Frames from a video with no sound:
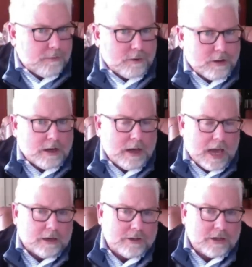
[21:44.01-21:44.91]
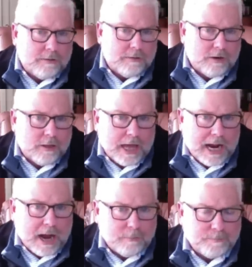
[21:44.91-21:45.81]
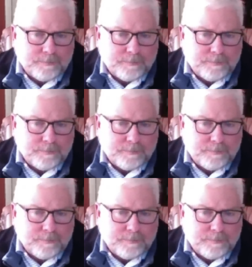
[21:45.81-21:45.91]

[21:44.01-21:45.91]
for the analysts that can figure that out.